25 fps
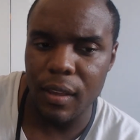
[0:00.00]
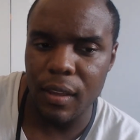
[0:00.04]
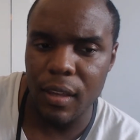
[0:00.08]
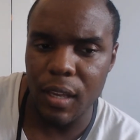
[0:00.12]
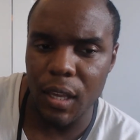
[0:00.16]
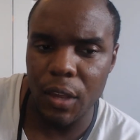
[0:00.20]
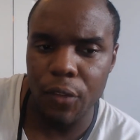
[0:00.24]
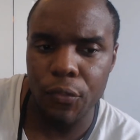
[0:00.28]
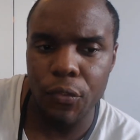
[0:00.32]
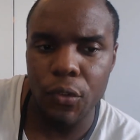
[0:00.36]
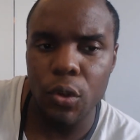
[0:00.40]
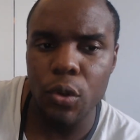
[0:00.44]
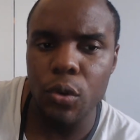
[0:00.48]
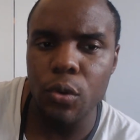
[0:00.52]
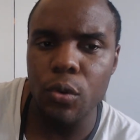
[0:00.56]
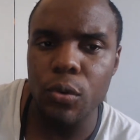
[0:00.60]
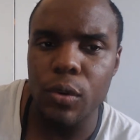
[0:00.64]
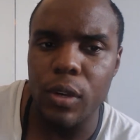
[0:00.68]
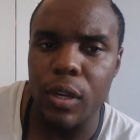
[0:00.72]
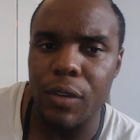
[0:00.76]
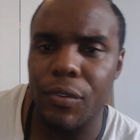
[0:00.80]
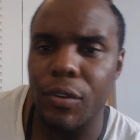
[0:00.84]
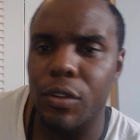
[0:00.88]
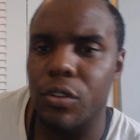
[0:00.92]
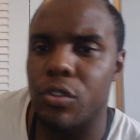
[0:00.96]
if
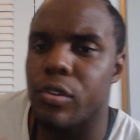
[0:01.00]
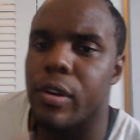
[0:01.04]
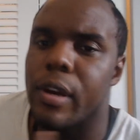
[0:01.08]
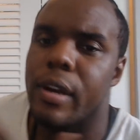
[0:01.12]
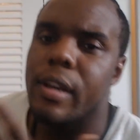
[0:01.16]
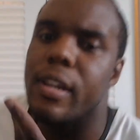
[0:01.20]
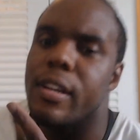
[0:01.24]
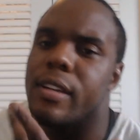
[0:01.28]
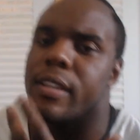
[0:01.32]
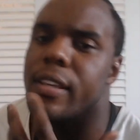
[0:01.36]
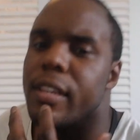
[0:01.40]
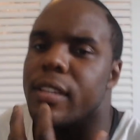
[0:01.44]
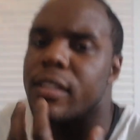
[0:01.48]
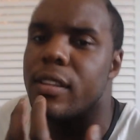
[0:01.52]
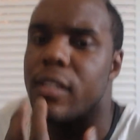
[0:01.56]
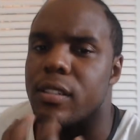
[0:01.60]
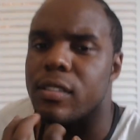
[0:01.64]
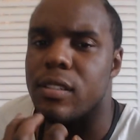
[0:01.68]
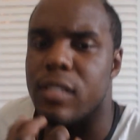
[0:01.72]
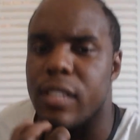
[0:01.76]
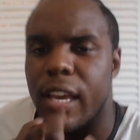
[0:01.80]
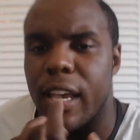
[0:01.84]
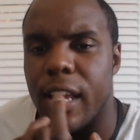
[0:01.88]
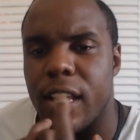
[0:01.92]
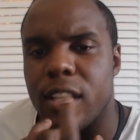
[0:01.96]
you try to get the
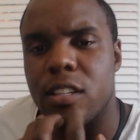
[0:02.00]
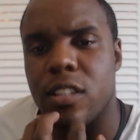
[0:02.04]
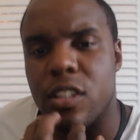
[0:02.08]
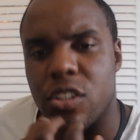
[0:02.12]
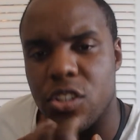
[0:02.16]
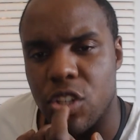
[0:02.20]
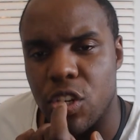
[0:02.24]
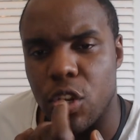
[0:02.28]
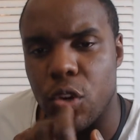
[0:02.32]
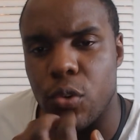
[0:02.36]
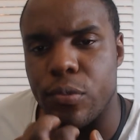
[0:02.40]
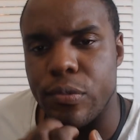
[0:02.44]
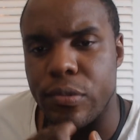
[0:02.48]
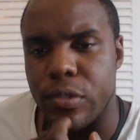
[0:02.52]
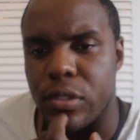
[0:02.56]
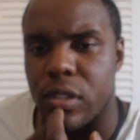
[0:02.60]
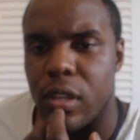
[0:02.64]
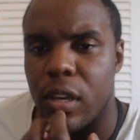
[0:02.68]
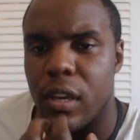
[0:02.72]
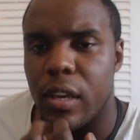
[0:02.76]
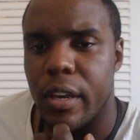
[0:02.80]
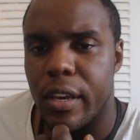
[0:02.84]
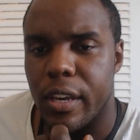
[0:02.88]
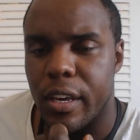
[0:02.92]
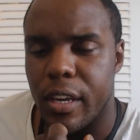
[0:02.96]
taste and notes,
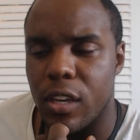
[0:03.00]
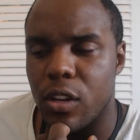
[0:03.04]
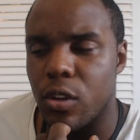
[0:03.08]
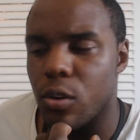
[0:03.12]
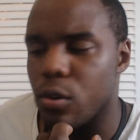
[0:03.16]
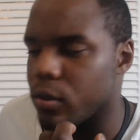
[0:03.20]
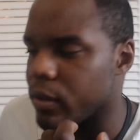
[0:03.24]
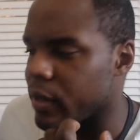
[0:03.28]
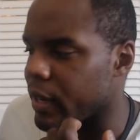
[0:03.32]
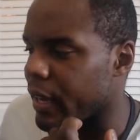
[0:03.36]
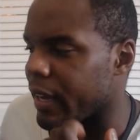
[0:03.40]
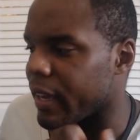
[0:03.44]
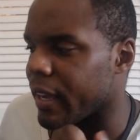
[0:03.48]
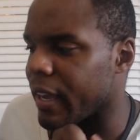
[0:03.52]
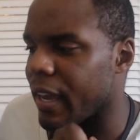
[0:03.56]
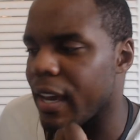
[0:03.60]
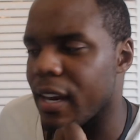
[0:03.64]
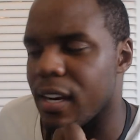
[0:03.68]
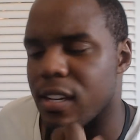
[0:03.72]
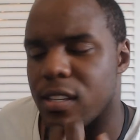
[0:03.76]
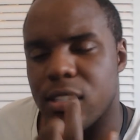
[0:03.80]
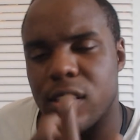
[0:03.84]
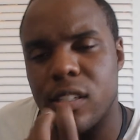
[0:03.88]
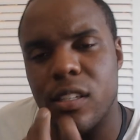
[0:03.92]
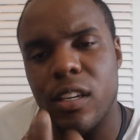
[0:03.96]
it'll like kind
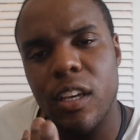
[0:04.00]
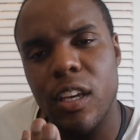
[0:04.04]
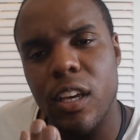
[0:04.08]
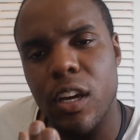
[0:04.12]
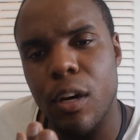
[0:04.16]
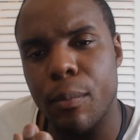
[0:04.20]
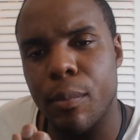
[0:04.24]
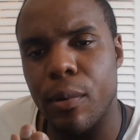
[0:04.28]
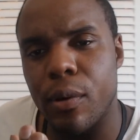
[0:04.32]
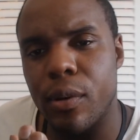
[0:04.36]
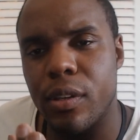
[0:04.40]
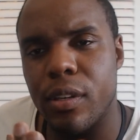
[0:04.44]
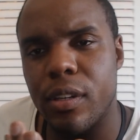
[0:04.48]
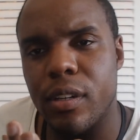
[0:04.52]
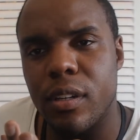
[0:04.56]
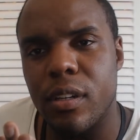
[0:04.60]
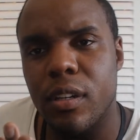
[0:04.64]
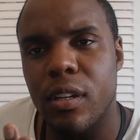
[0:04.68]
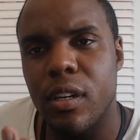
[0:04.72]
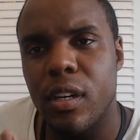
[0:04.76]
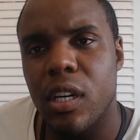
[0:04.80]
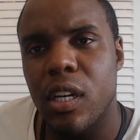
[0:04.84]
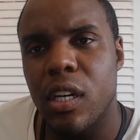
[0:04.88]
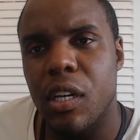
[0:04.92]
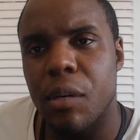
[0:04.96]
of sneak up on you.
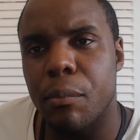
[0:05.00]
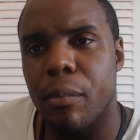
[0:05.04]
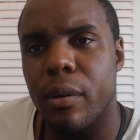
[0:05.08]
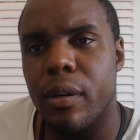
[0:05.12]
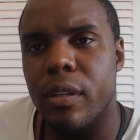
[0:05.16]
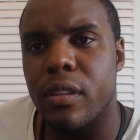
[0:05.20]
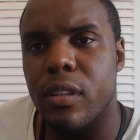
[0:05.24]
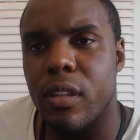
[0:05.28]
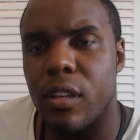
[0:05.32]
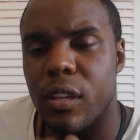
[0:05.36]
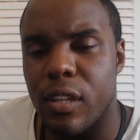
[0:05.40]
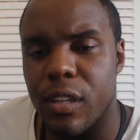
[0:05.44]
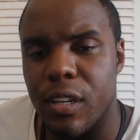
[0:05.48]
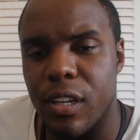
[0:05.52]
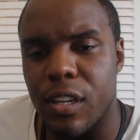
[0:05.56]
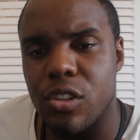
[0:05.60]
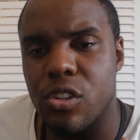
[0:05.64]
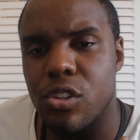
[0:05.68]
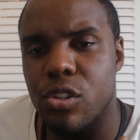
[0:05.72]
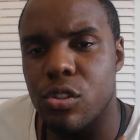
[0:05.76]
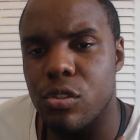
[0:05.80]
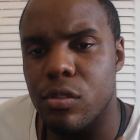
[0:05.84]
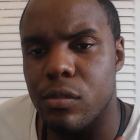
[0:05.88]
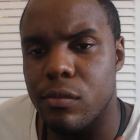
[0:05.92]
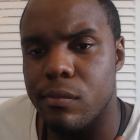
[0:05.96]
But the
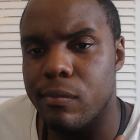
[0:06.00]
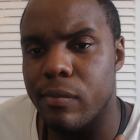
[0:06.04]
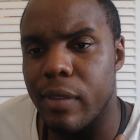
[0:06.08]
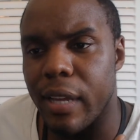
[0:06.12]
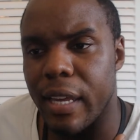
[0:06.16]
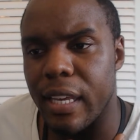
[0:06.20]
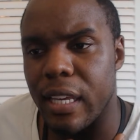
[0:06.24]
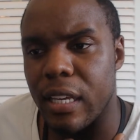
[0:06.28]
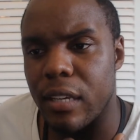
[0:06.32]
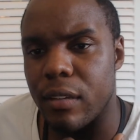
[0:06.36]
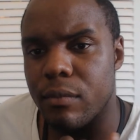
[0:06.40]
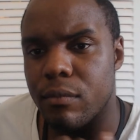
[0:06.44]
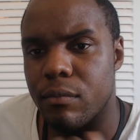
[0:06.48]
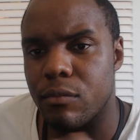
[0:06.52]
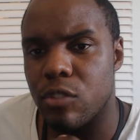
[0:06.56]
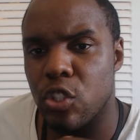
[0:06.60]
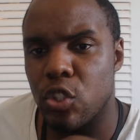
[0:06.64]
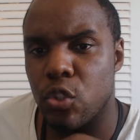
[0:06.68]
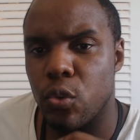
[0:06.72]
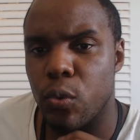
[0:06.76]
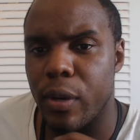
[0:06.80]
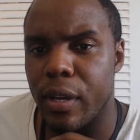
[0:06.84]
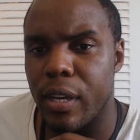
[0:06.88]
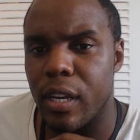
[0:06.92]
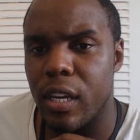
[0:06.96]
initial like
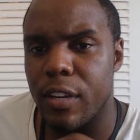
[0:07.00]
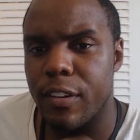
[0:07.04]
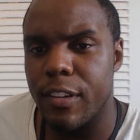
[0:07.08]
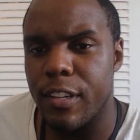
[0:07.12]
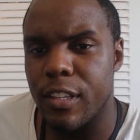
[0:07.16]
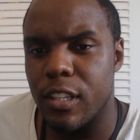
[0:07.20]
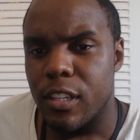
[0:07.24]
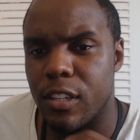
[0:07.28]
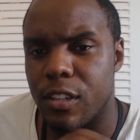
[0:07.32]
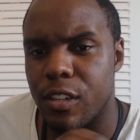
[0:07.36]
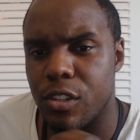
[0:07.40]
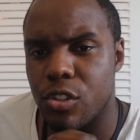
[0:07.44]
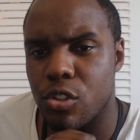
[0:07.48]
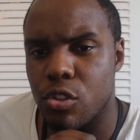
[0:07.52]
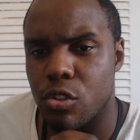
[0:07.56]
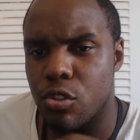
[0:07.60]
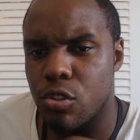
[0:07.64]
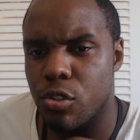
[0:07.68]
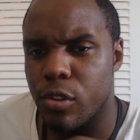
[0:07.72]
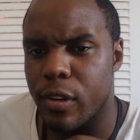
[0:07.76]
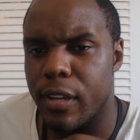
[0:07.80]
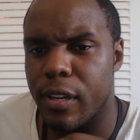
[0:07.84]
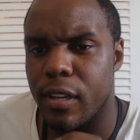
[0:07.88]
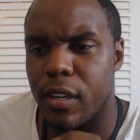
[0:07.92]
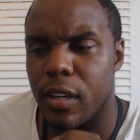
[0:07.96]
swigger, the initial
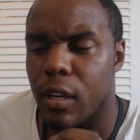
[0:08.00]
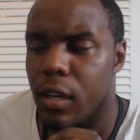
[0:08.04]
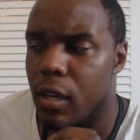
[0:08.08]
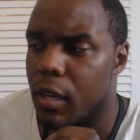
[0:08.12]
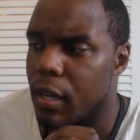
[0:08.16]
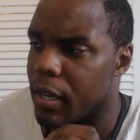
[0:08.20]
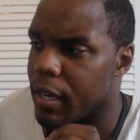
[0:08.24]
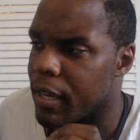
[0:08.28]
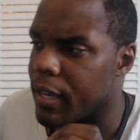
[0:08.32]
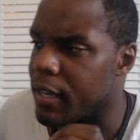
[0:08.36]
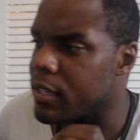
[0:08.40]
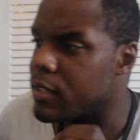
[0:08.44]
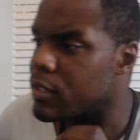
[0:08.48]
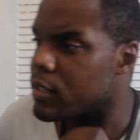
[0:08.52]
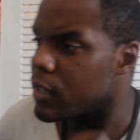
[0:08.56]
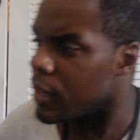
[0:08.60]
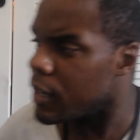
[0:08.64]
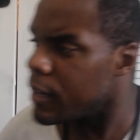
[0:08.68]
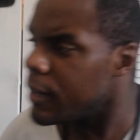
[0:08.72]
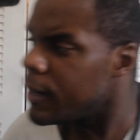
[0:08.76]
drink is